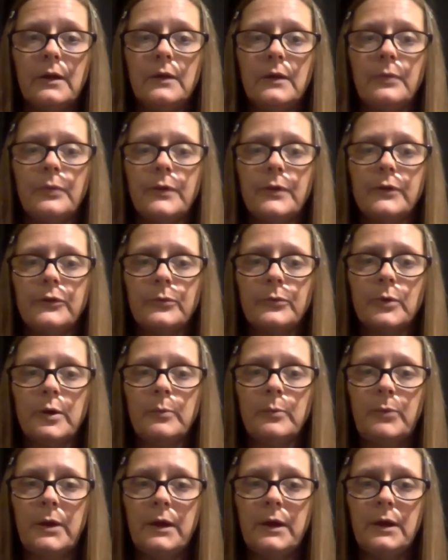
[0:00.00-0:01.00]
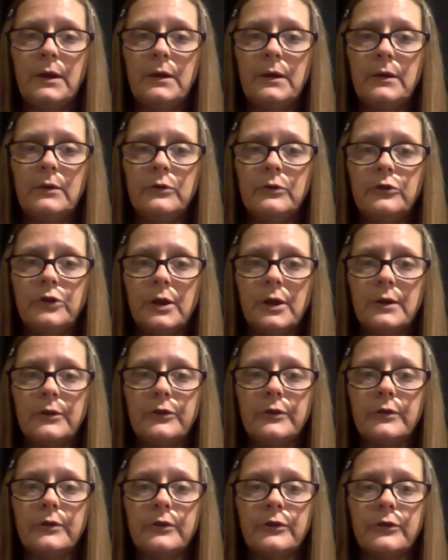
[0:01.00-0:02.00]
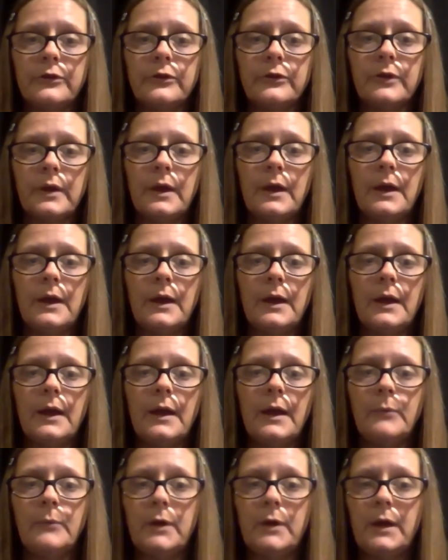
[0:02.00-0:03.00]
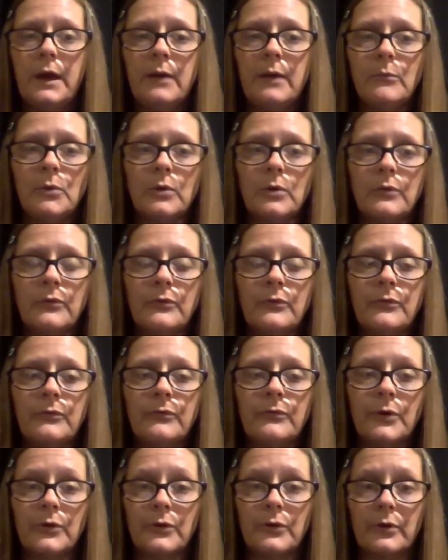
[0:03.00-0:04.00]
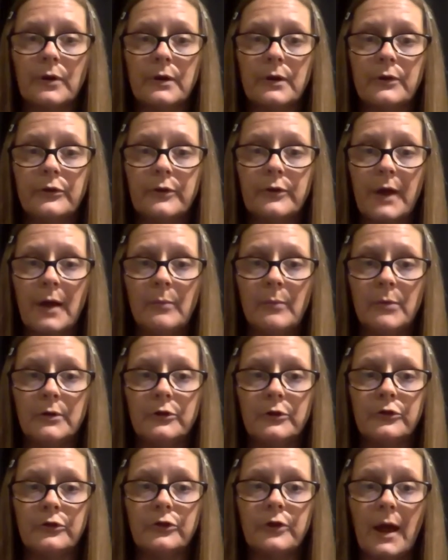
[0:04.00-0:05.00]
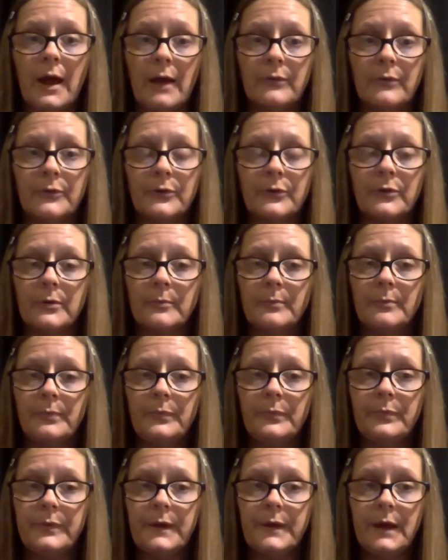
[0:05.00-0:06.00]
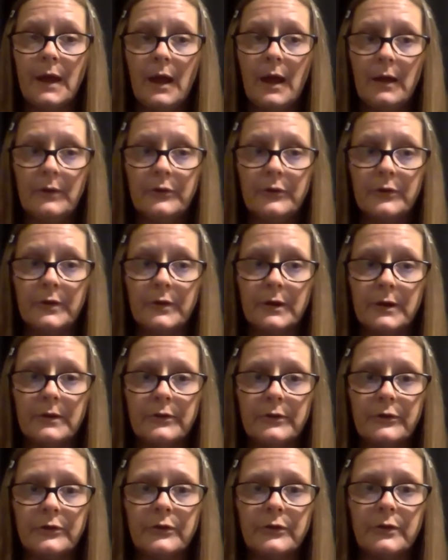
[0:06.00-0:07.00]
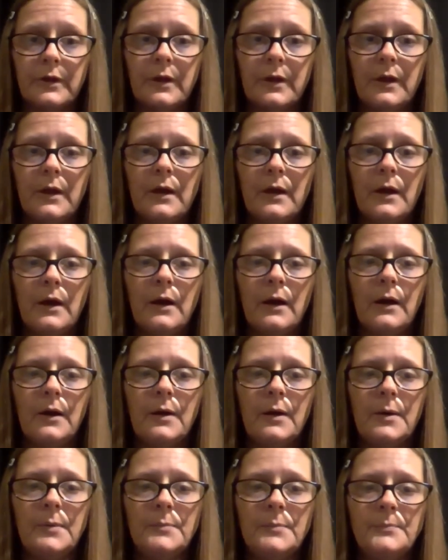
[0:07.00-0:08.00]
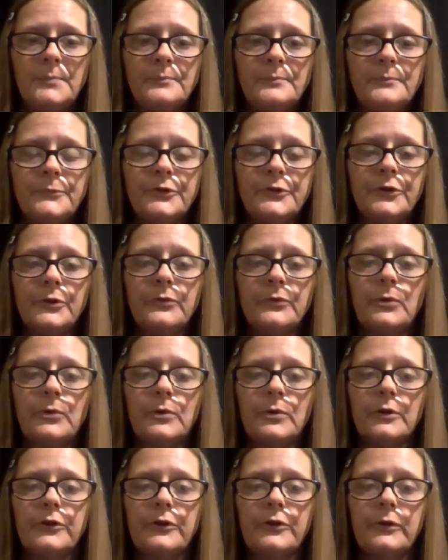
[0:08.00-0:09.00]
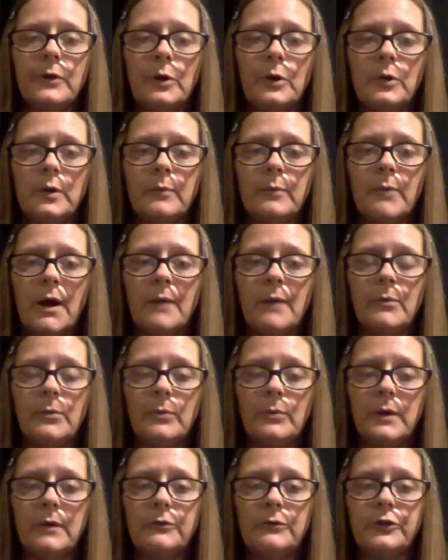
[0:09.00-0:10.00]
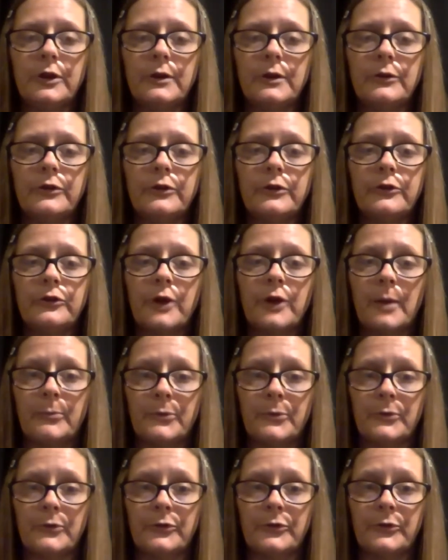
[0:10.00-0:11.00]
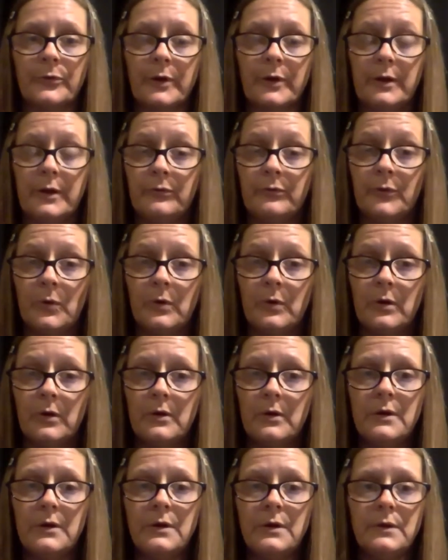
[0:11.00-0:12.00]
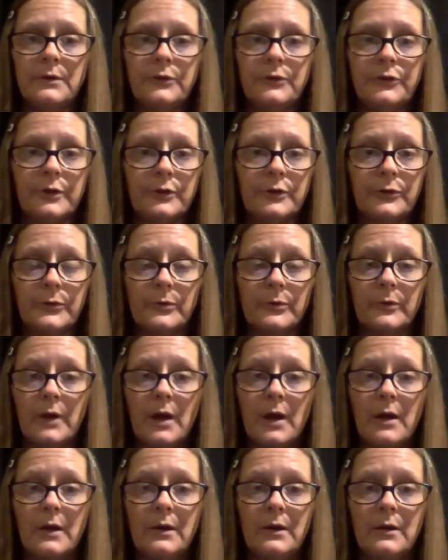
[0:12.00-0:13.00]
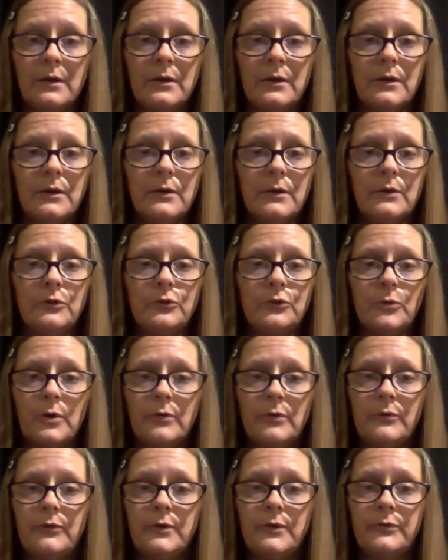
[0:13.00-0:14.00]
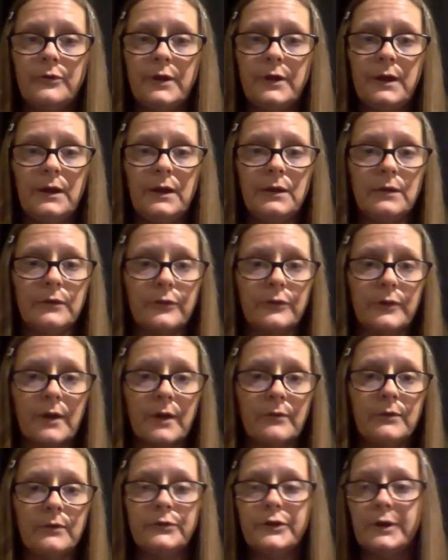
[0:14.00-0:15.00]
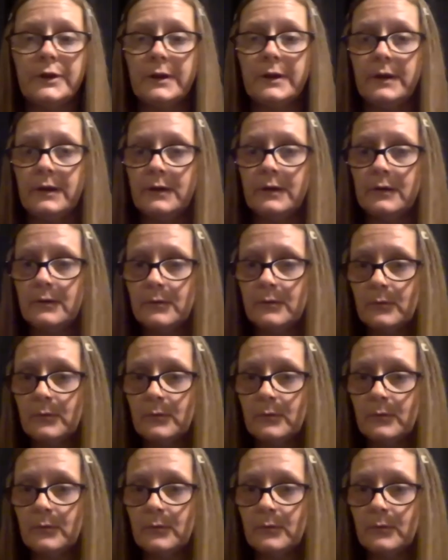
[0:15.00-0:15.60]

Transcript: This repeated in Genesis and became more further established after the Exodus. Um, so, of course, in the Holy Bible, we have Genesis chapters 3 and 4, 6 through 9, 12, 15, and 17